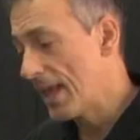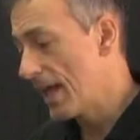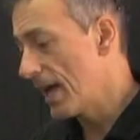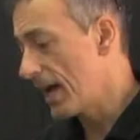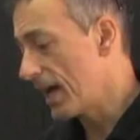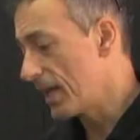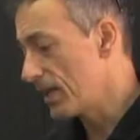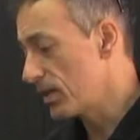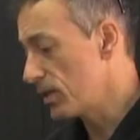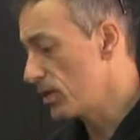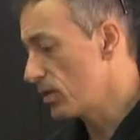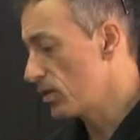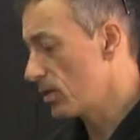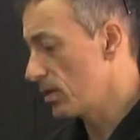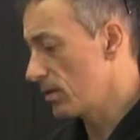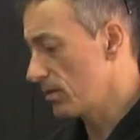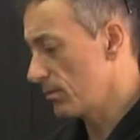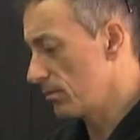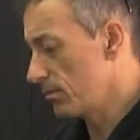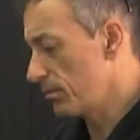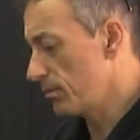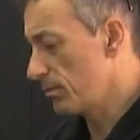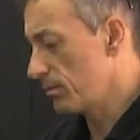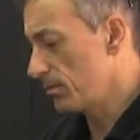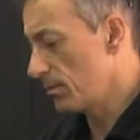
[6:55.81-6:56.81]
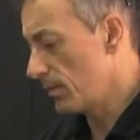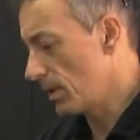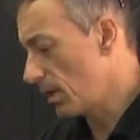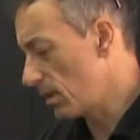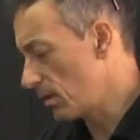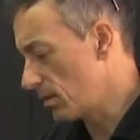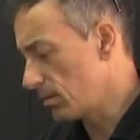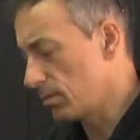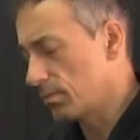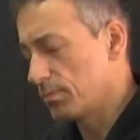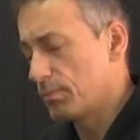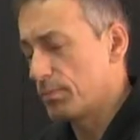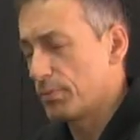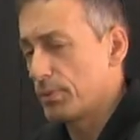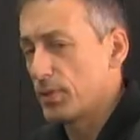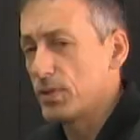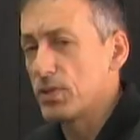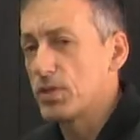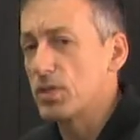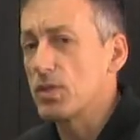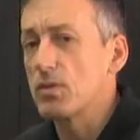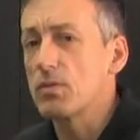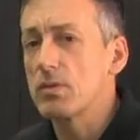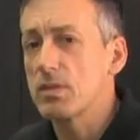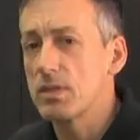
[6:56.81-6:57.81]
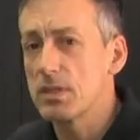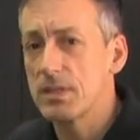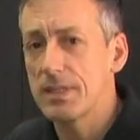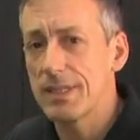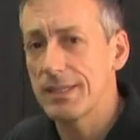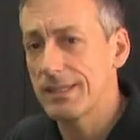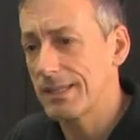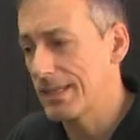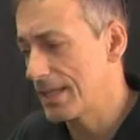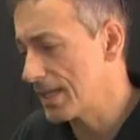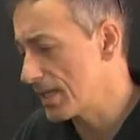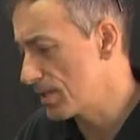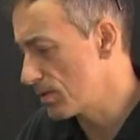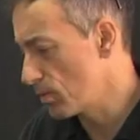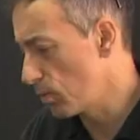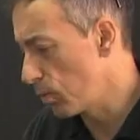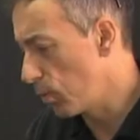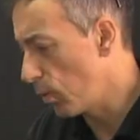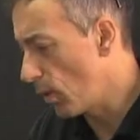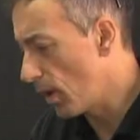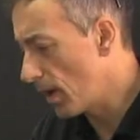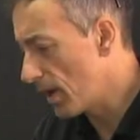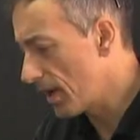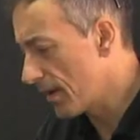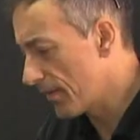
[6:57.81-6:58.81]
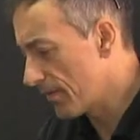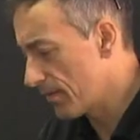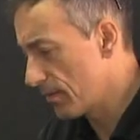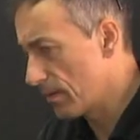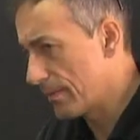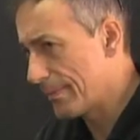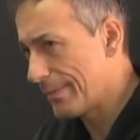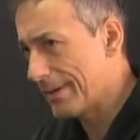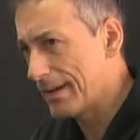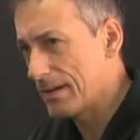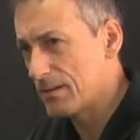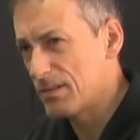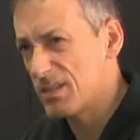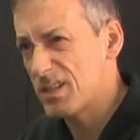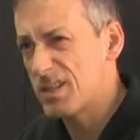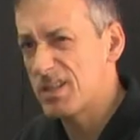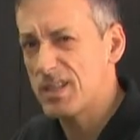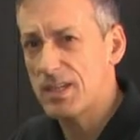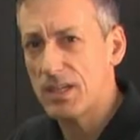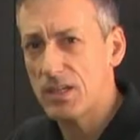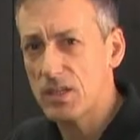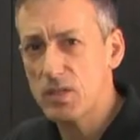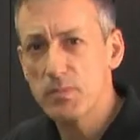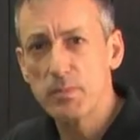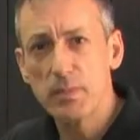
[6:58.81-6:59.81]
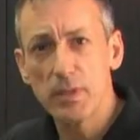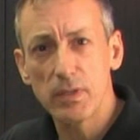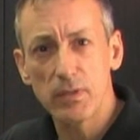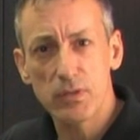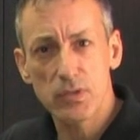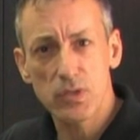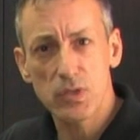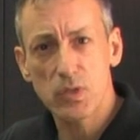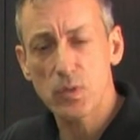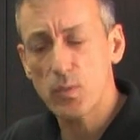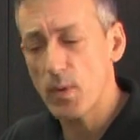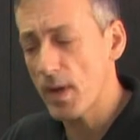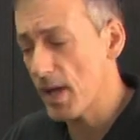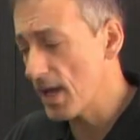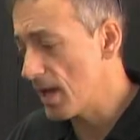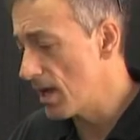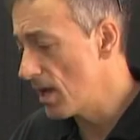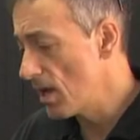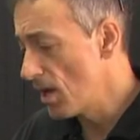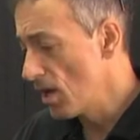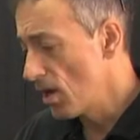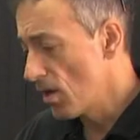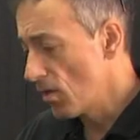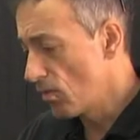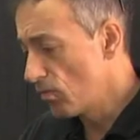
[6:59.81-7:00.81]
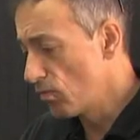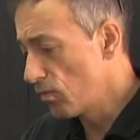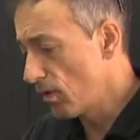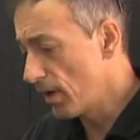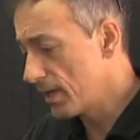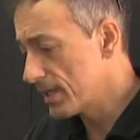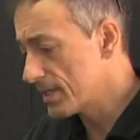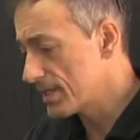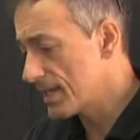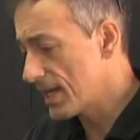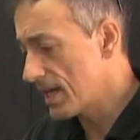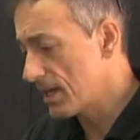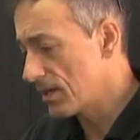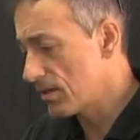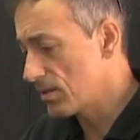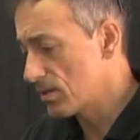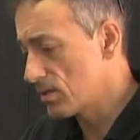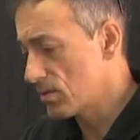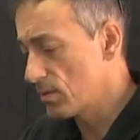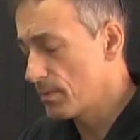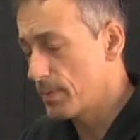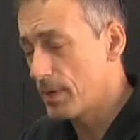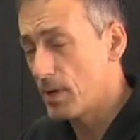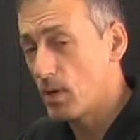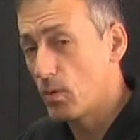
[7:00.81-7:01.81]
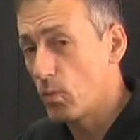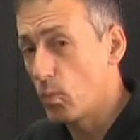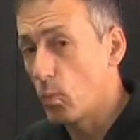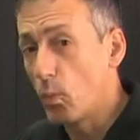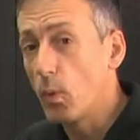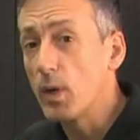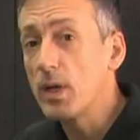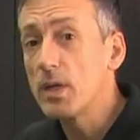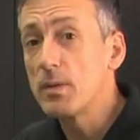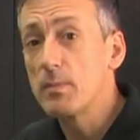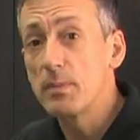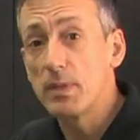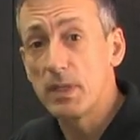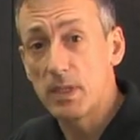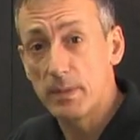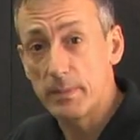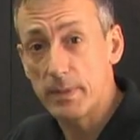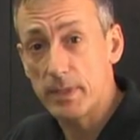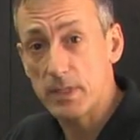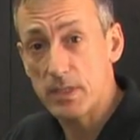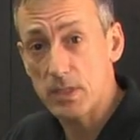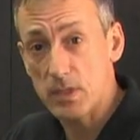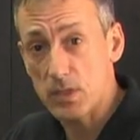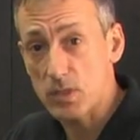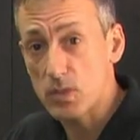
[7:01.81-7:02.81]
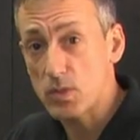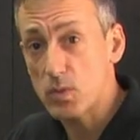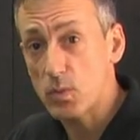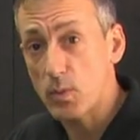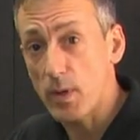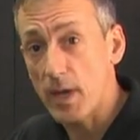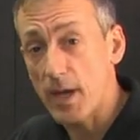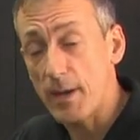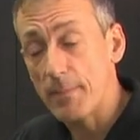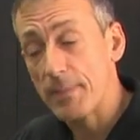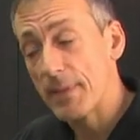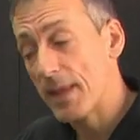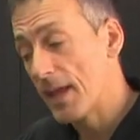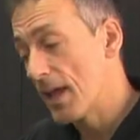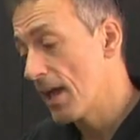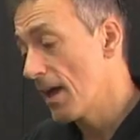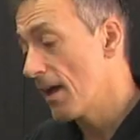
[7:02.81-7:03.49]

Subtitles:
And you can produce this wire from about 6 mil square right down to about 1 millimeter square.